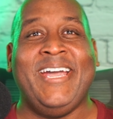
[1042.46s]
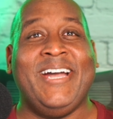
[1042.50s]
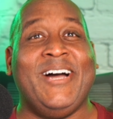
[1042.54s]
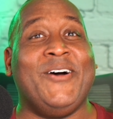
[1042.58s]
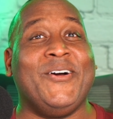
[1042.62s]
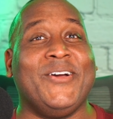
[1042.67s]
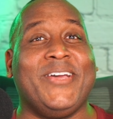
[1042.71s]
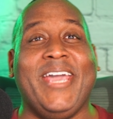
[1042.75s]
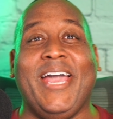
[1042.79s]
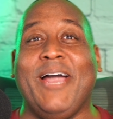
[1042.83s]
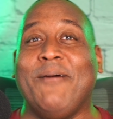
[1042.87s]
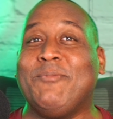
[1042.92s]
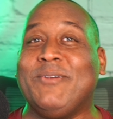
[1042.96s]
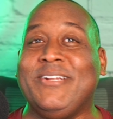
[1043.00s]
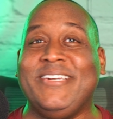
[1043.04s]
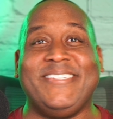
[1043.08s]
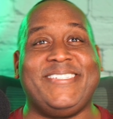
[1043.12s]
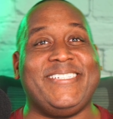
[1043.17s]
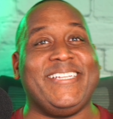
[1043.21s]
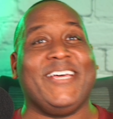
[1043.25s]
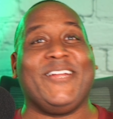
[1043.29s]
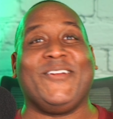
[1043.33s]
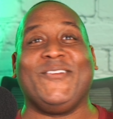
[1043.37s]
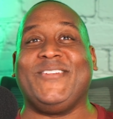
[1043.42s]
Okay, I'm going to
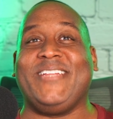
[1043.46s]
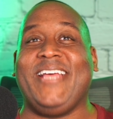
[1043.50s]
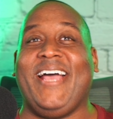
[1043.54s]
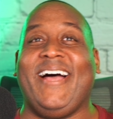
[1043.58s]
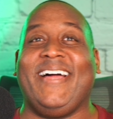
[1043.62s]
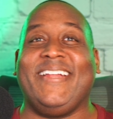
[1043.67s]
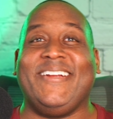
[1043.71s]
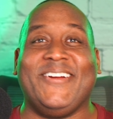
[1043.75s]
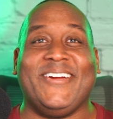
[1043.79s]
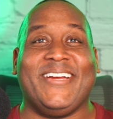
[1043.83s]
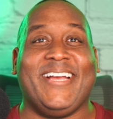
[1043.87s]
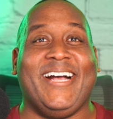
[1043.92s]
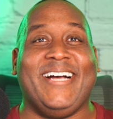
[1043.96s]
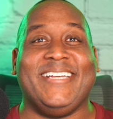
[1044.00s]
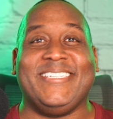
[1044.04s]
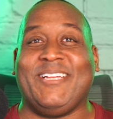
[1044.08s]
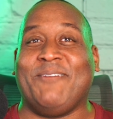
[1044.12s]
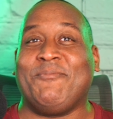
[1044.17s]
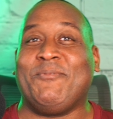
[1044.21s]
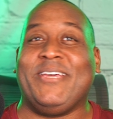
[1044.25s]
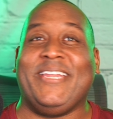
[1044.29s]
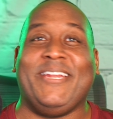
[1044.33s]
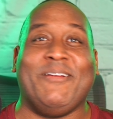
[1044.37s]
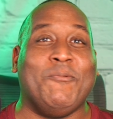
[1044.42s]
settle down here, guys.
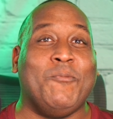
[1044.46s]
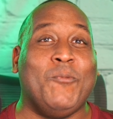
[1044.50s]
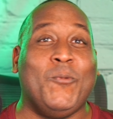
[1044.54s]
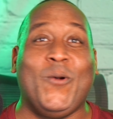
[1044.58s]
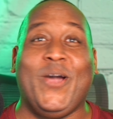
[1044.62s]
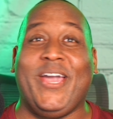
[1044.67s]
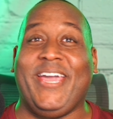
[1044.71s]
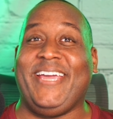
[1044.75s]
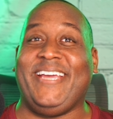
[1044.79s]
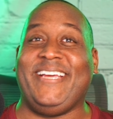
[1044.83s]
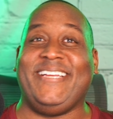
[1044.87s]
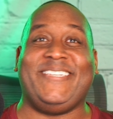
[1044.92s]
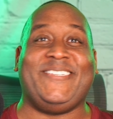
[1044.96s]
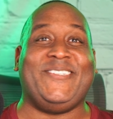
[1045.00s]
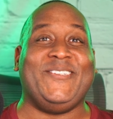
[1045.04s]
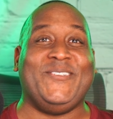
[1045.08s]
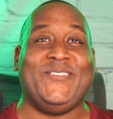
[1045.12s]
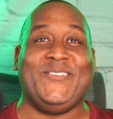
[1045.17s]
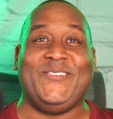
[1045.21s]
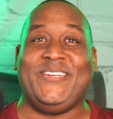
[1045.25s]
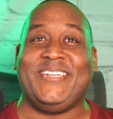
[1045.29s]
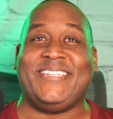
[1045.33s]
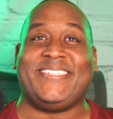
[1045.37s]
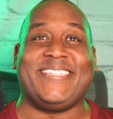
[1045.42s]
I'm getting way
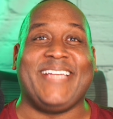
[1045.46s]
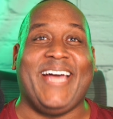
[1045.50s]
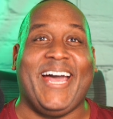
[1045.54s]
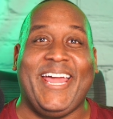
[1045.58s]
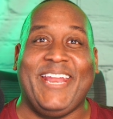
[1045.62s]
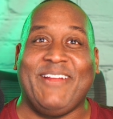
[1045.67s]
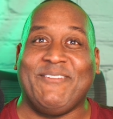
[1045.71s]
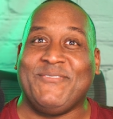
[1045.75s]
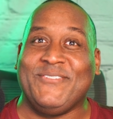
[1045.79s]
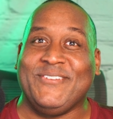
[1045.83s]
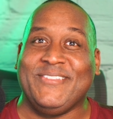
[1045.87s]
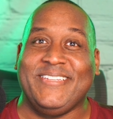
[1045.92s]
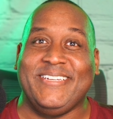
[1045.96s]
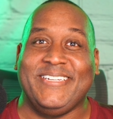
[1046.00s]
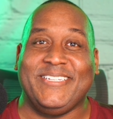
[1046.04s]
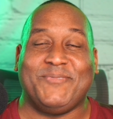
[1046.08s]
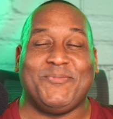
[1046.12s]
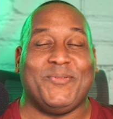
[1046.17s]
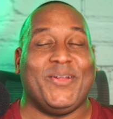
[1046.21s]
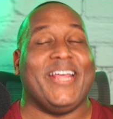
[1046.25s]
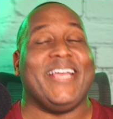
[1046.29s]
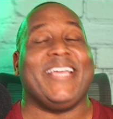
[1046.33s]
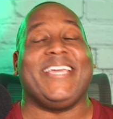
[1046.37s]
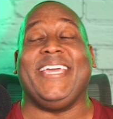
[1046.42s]
too excited for this,
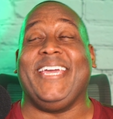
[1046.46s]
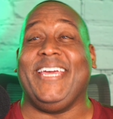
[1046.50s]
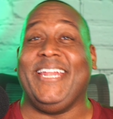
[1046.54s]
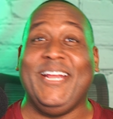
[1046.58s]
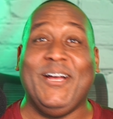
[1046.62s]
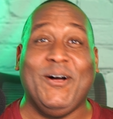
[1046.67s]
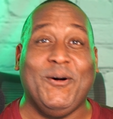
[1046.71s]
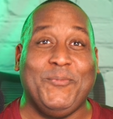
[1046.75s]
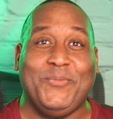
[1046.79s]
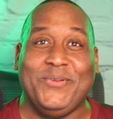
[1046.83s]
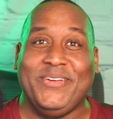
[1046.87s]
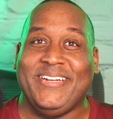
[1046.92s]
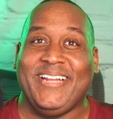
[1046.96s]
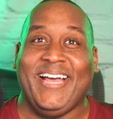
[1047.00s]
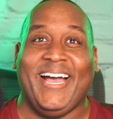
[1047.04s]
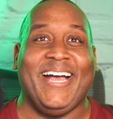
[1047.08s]
but I can't help it.